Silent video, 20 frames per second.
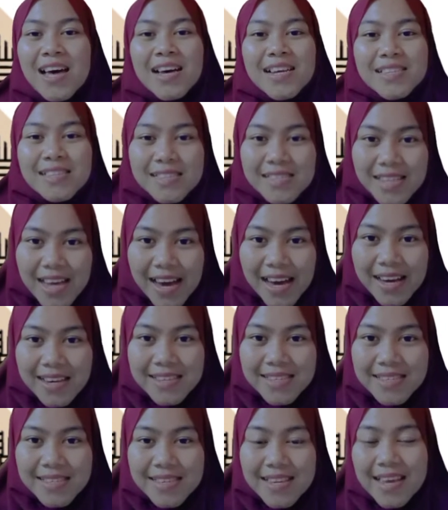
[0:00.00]
A
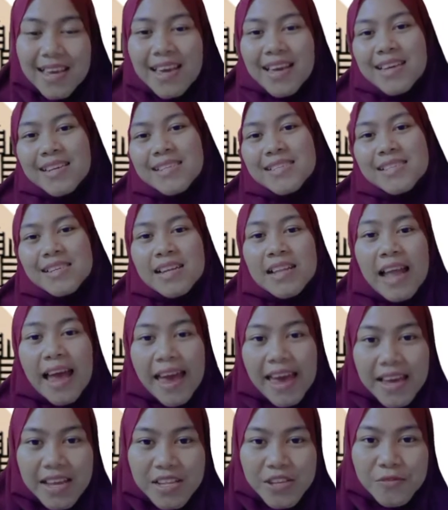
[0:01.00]
task is an
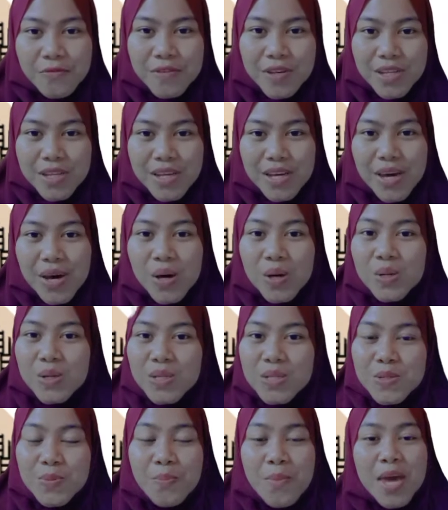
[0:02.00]
activity
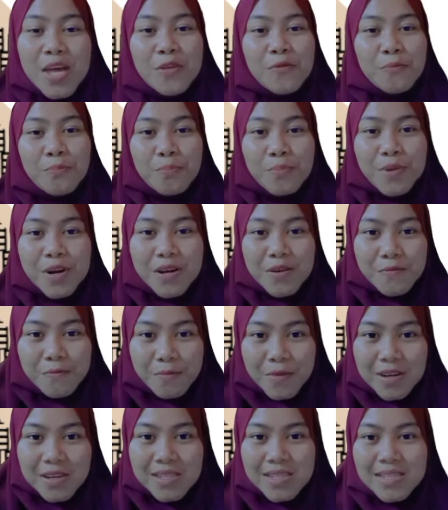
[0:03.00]
whose main
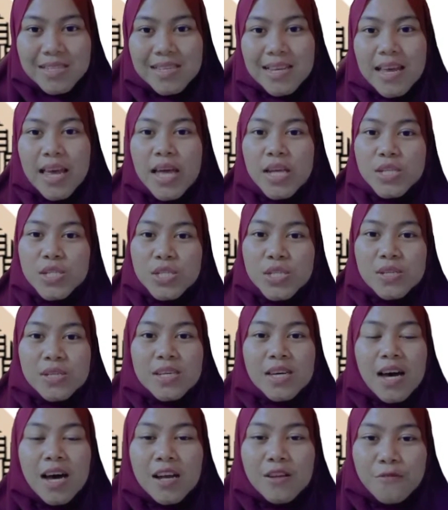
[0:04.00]
purpose is to
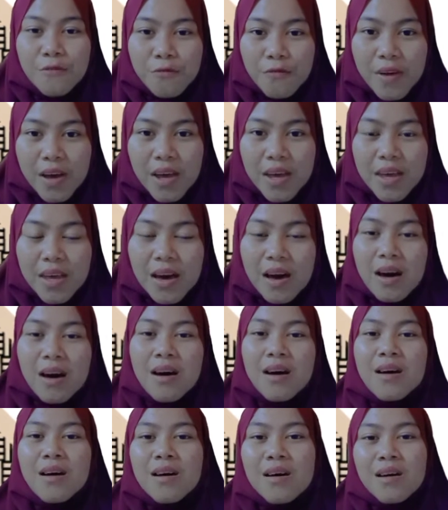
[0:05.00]
convey,
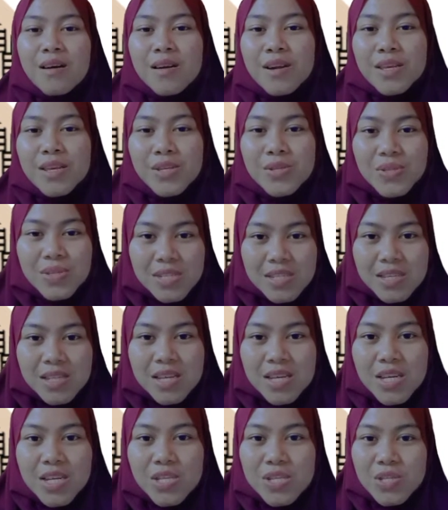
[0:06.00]
or
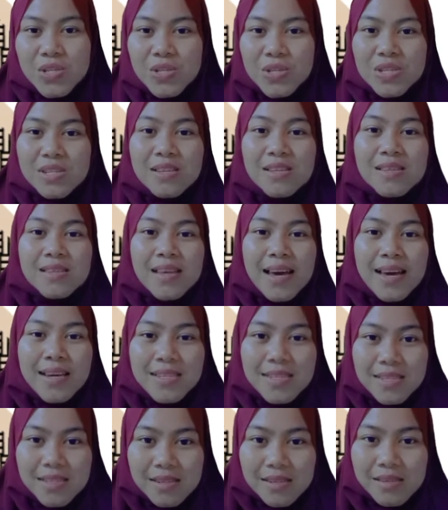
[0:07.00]
usually to the
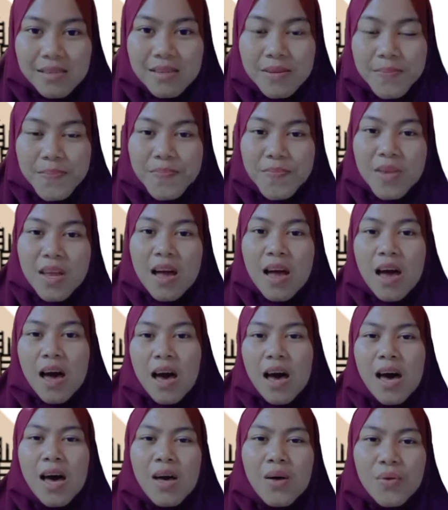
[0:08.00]
tester,
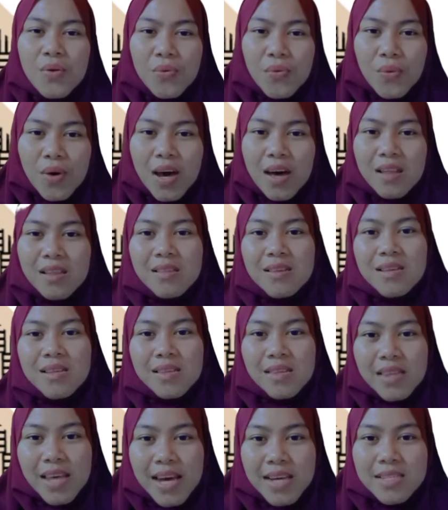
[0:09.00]
how well the
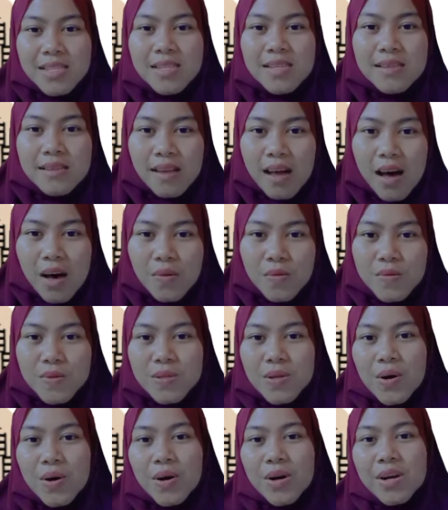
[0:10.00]
test
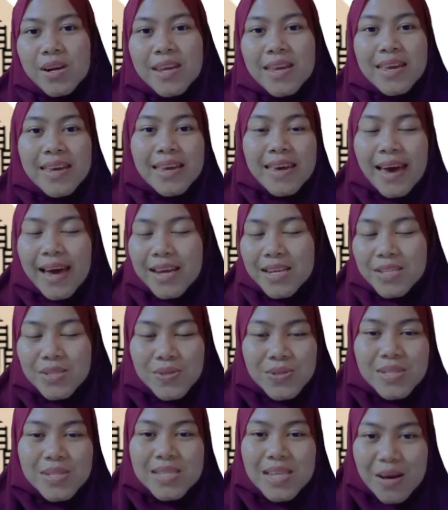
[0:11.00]
knows or can
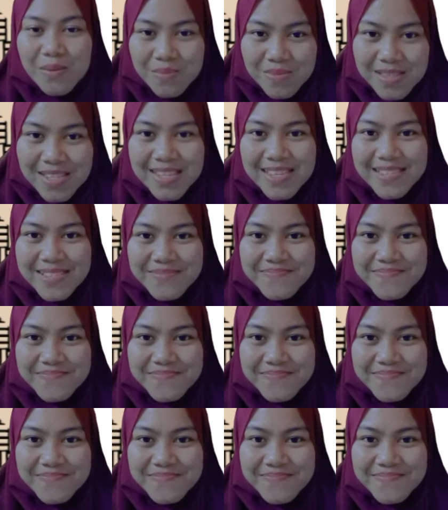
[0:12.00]
do something.